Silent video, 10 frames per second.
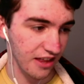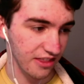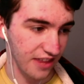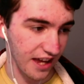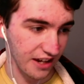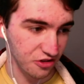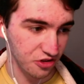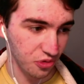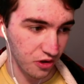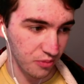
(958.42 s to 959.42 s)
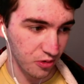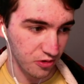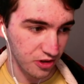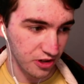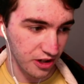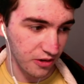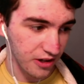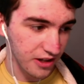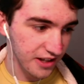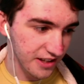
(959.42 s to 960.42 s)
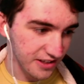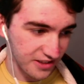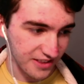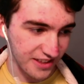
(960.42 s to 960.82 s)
that enjoyable, you know? The